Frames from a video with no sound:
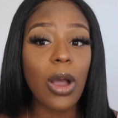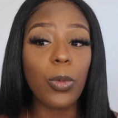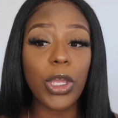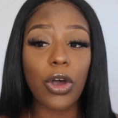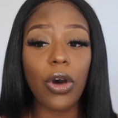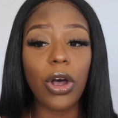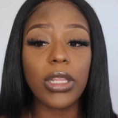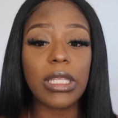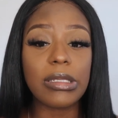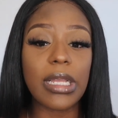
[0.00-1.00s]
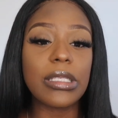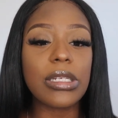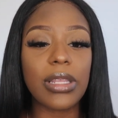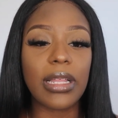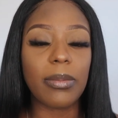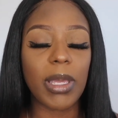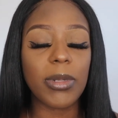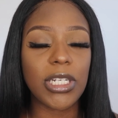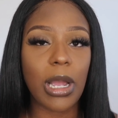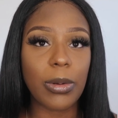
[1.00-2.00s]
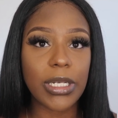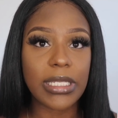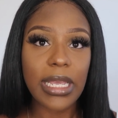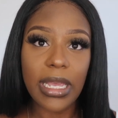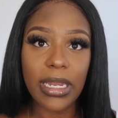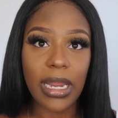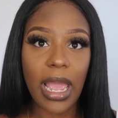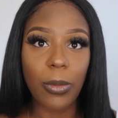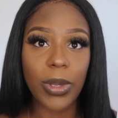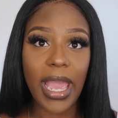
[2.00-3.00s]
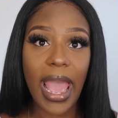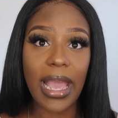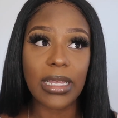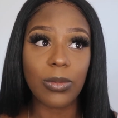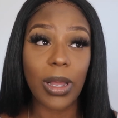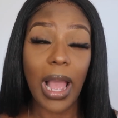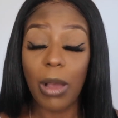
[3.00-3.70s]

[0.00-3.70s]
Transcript: we called the center that the baby shower is in and we act